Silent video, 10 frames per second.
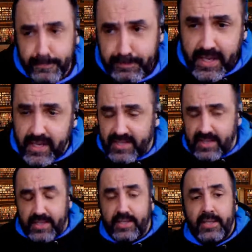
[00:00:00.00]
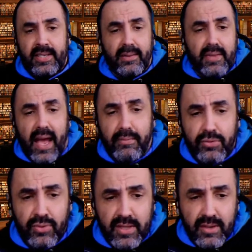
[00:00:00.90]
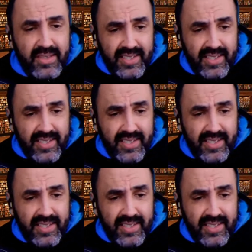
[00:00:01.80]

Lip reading: Because this sometimes we don't